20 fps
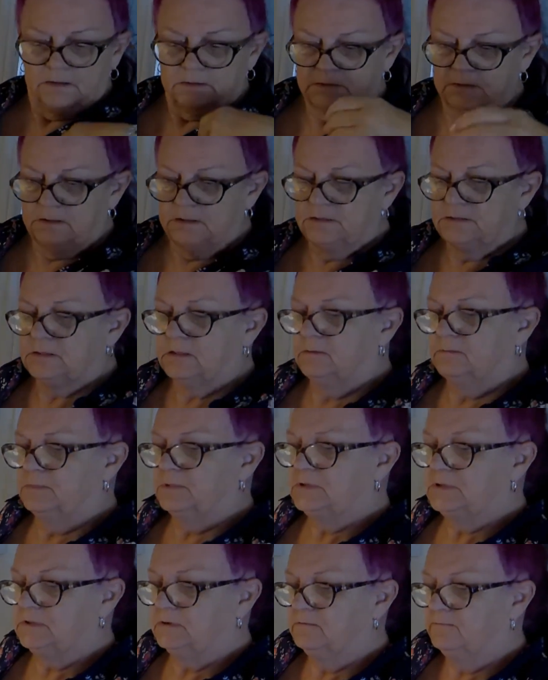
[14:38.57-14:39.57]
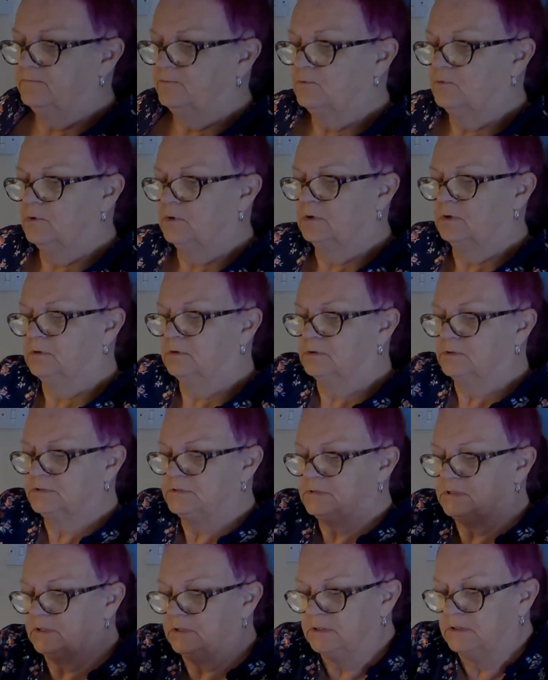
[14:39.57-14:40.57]
So let's get myself
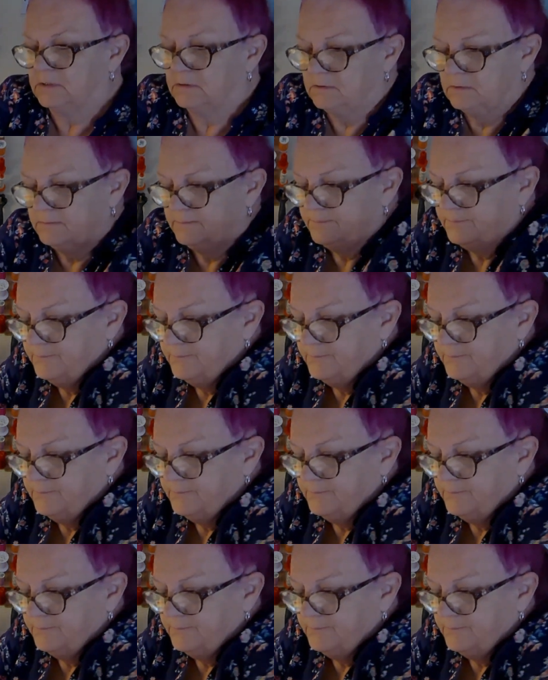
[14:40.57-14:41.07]
organised here.